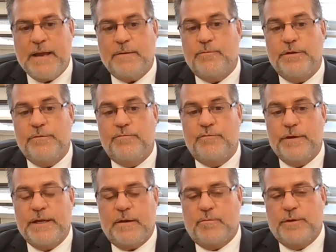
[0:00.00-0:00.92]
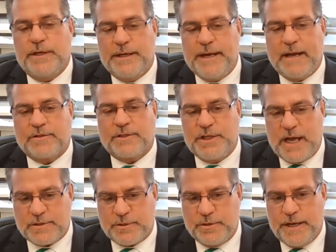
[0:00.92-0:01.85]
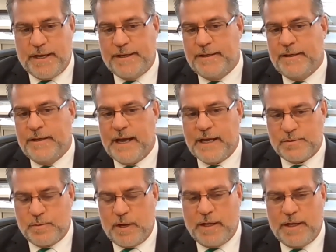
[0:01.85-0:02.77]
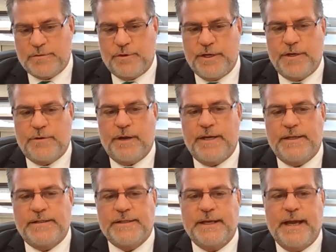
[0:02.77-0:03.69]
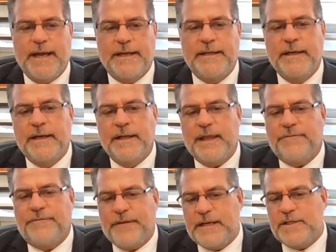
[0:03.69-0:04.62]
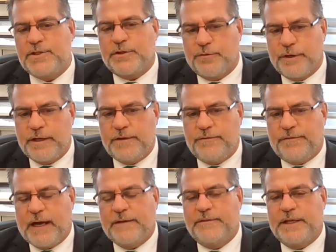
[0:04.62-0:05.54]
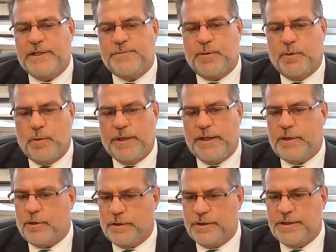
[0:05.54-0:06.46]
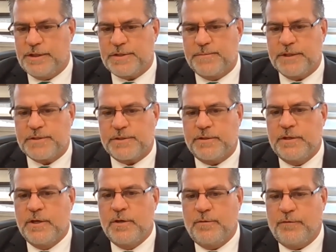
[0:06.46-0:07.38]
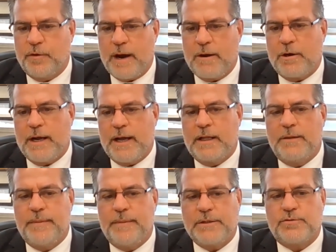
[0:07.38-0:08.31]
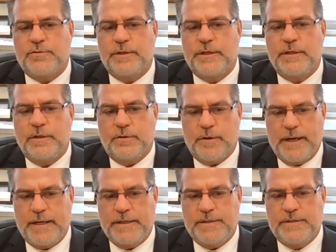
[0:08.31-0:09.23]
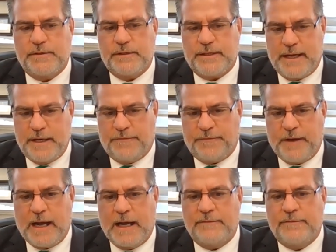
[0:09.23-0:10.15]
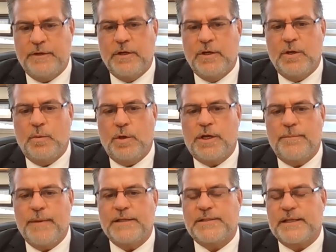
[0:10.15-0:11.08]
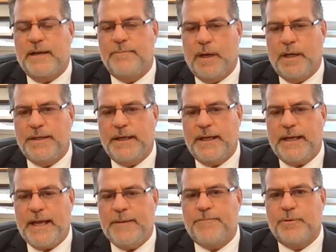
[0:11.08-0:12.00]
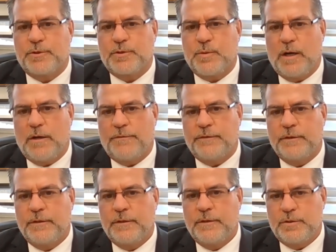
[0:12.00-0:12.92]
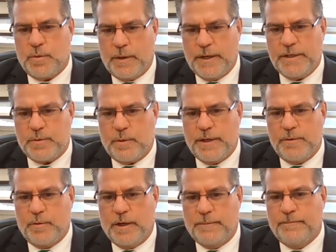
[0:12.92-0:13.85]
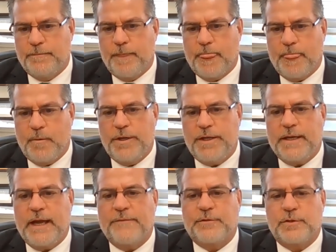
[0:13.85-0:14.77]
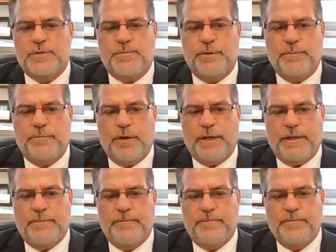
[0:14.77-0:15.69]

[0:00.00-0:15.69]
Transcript: and we announced yesterday, as well as reiterating today, that Phase 3, 5 days per week early dismissal for our elementary grades, K to 5, will commence on Monday, April 12th, 2021, a week after spring break.